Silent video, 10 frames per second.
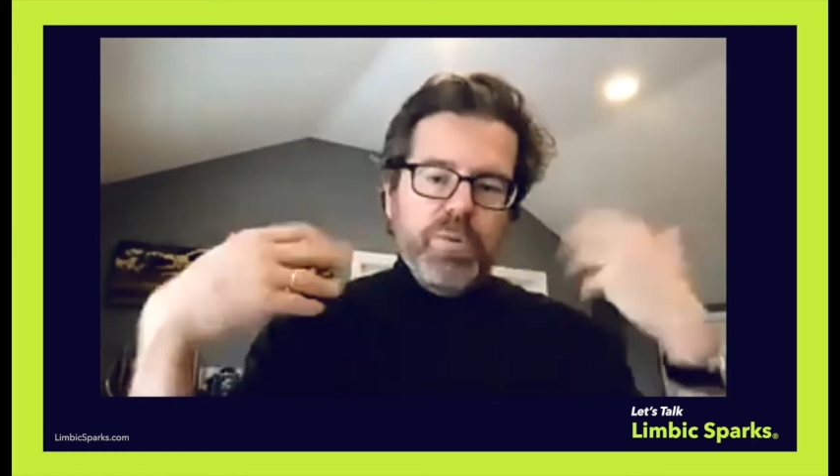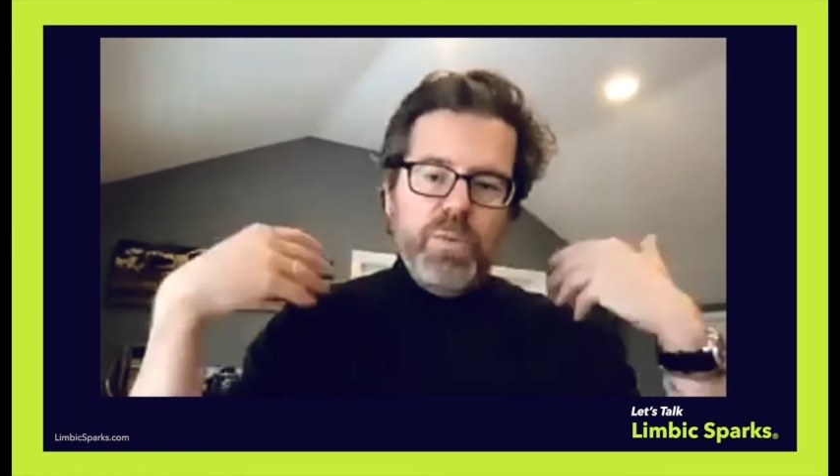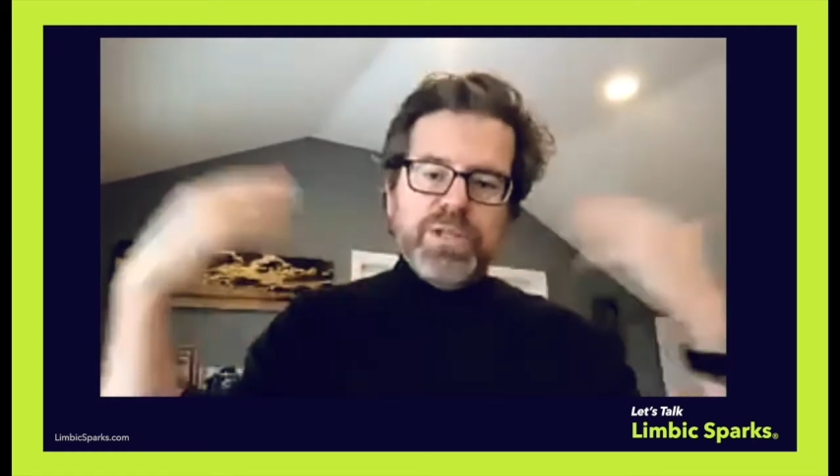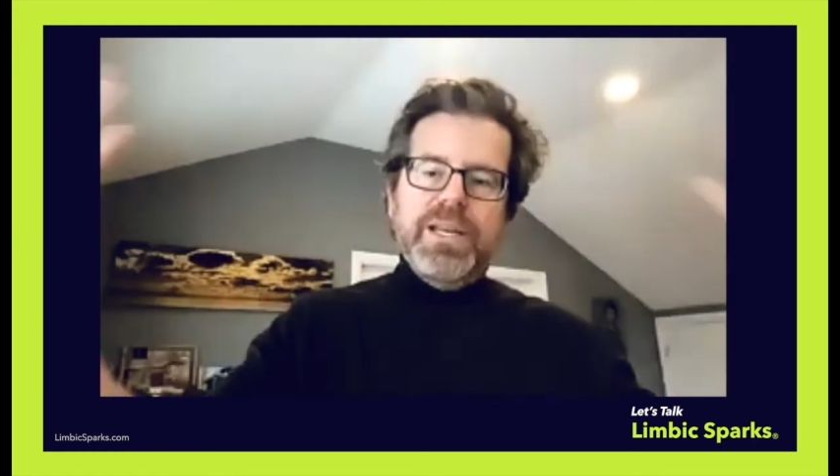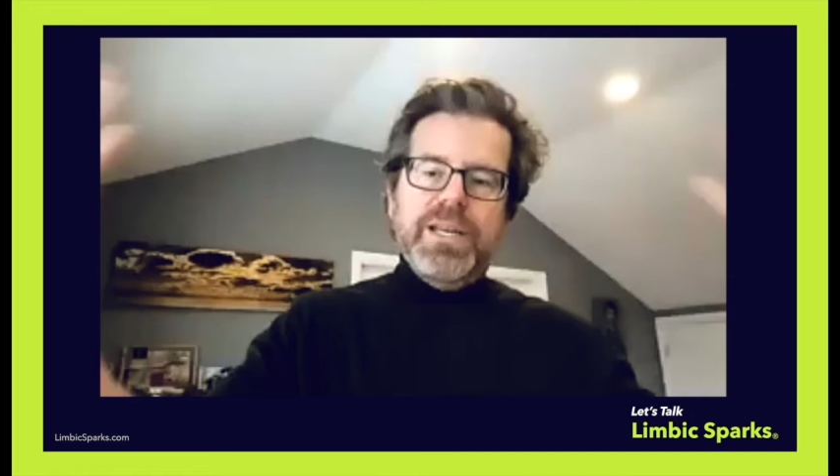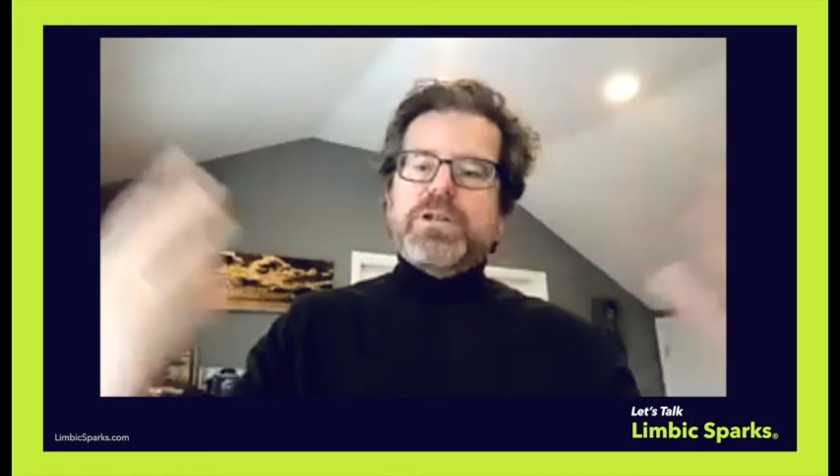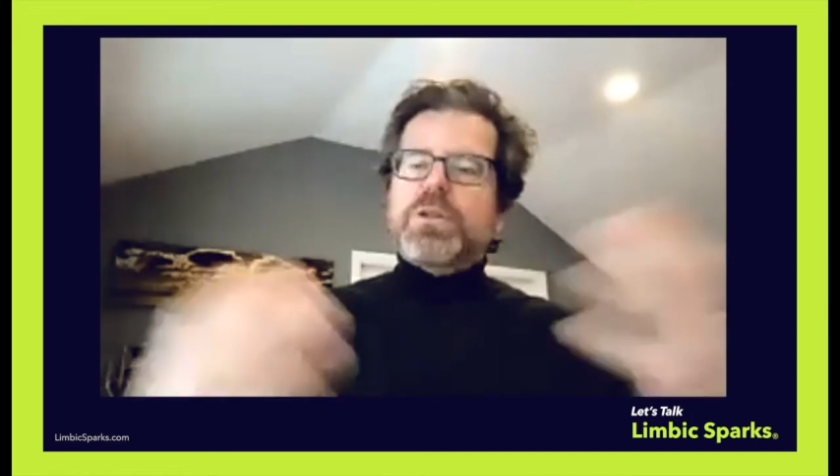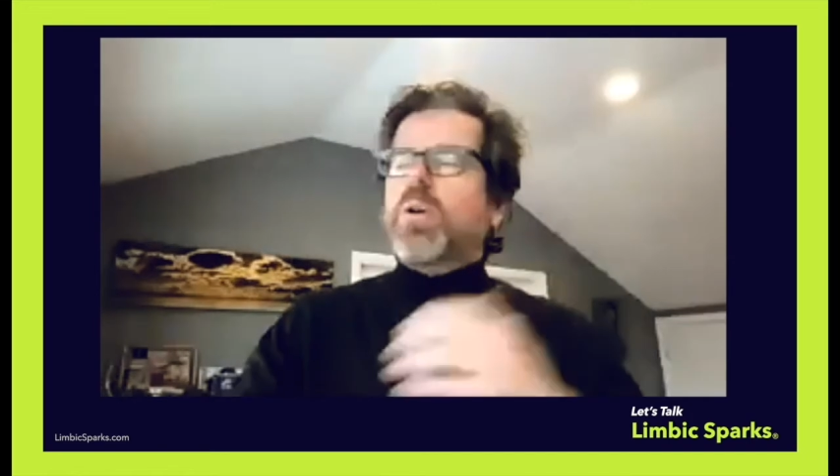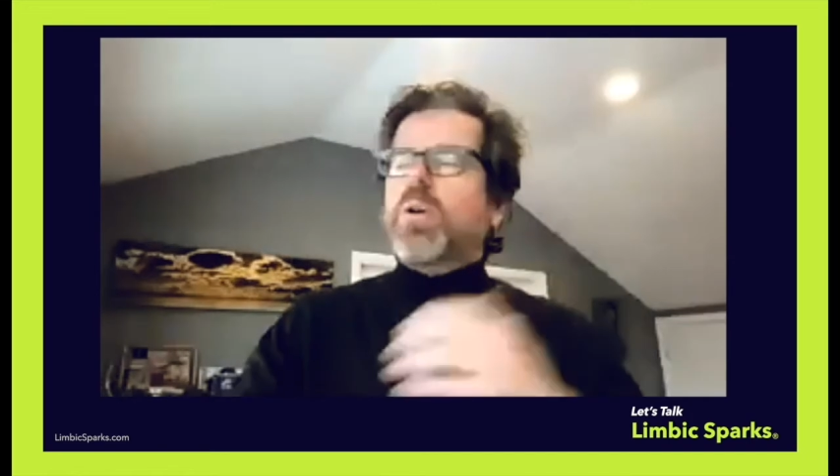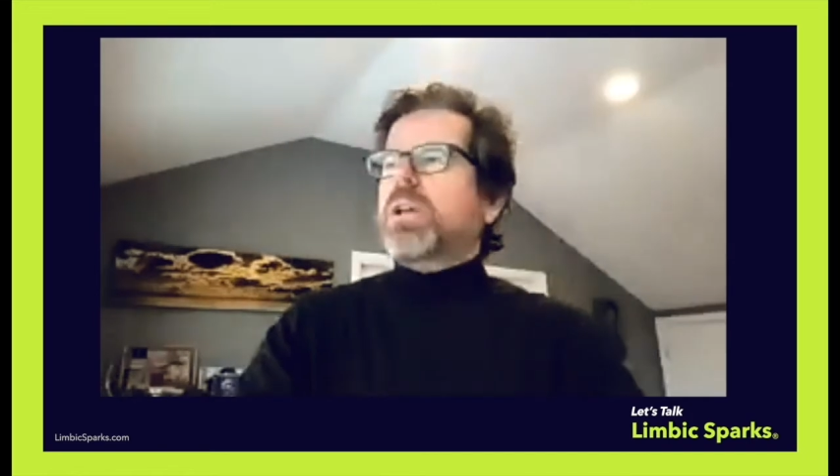what's the next
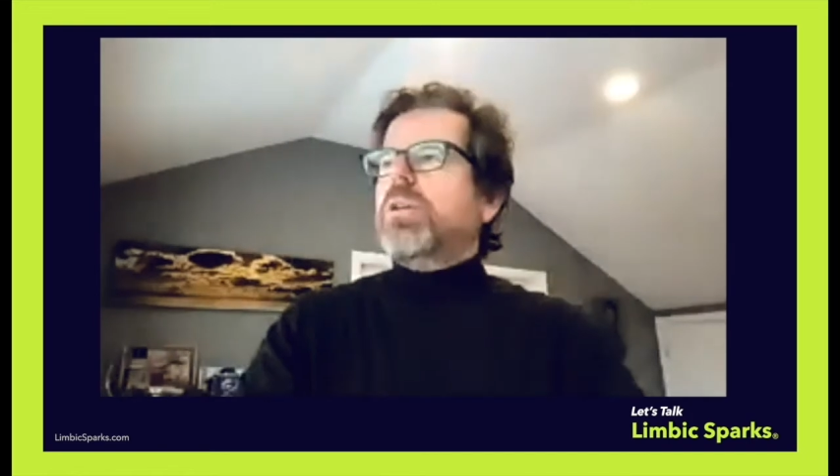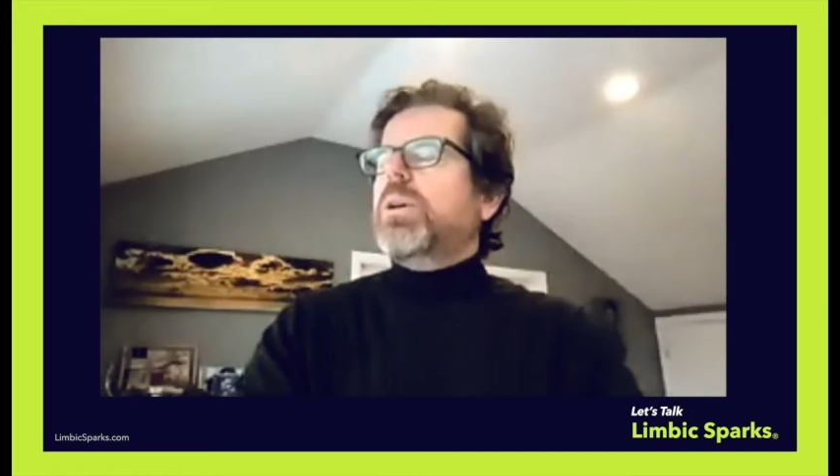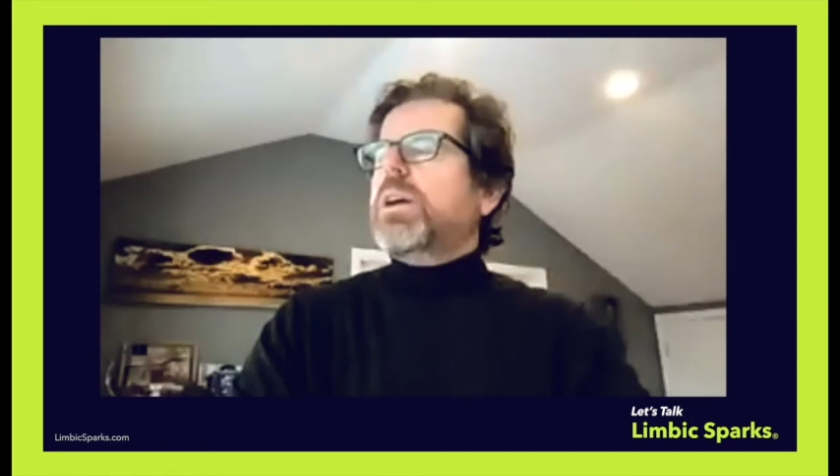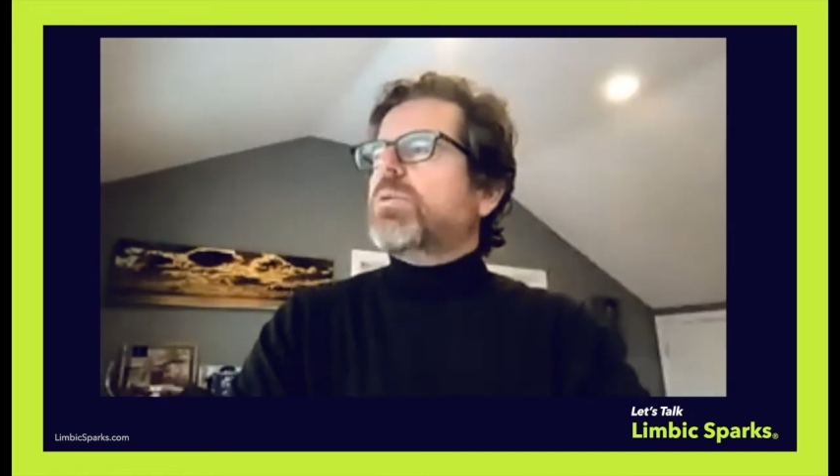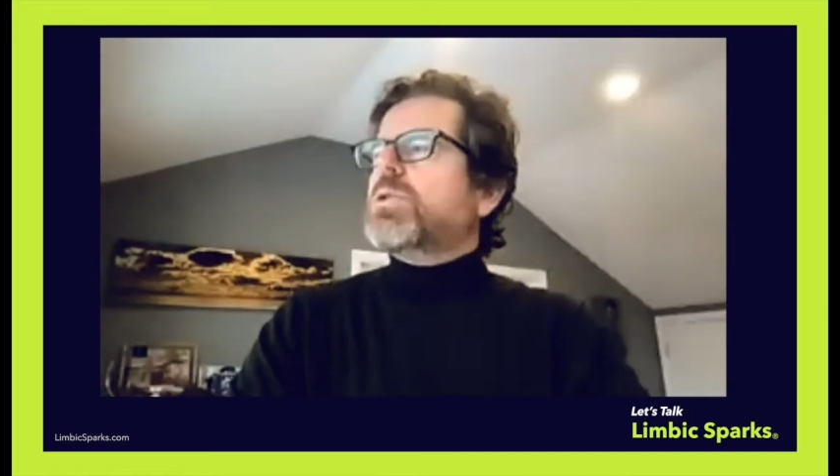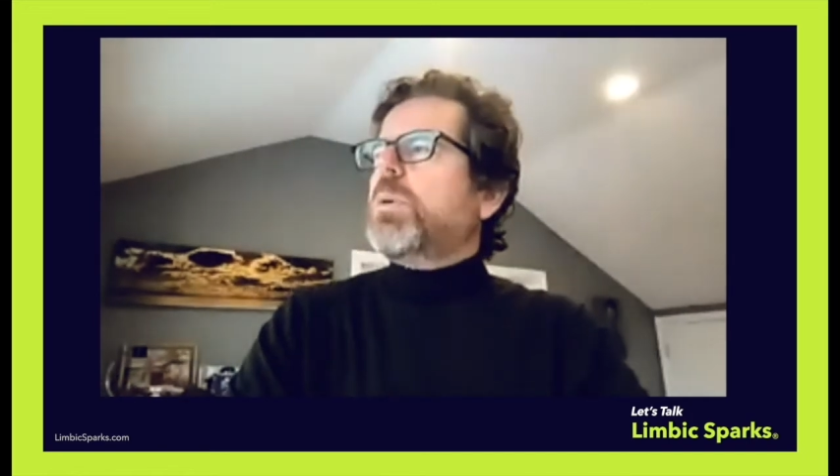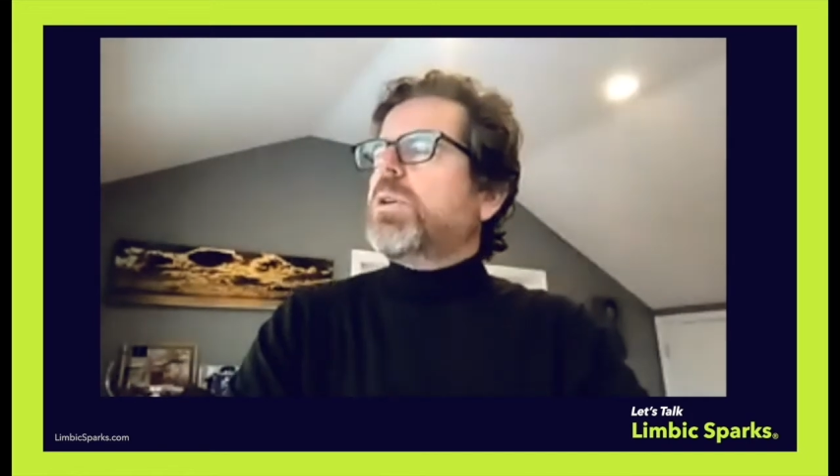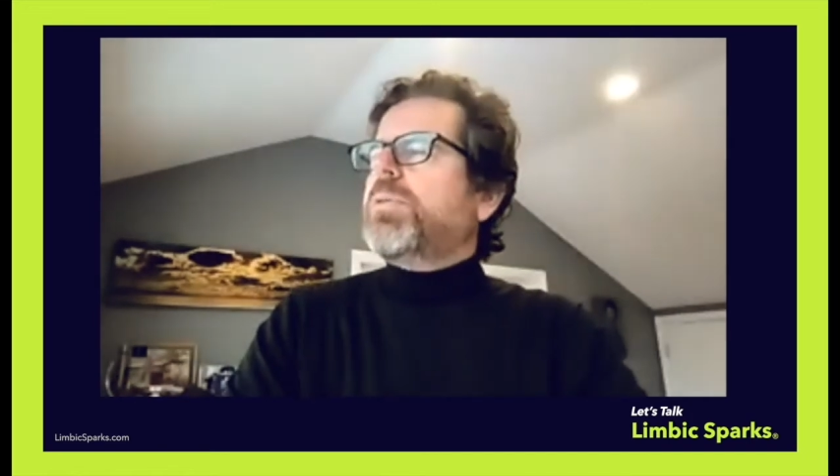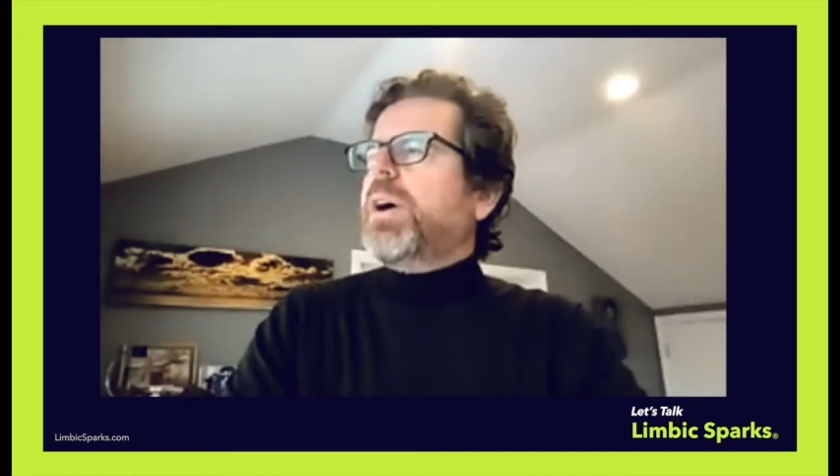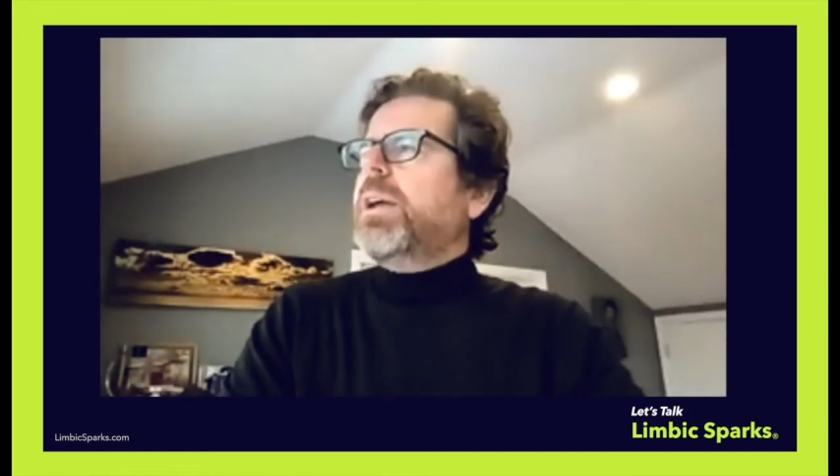song that you hear on
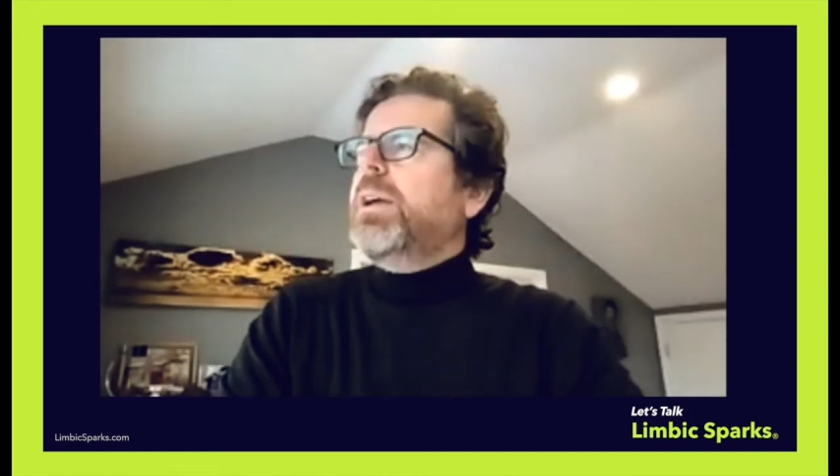Spotify,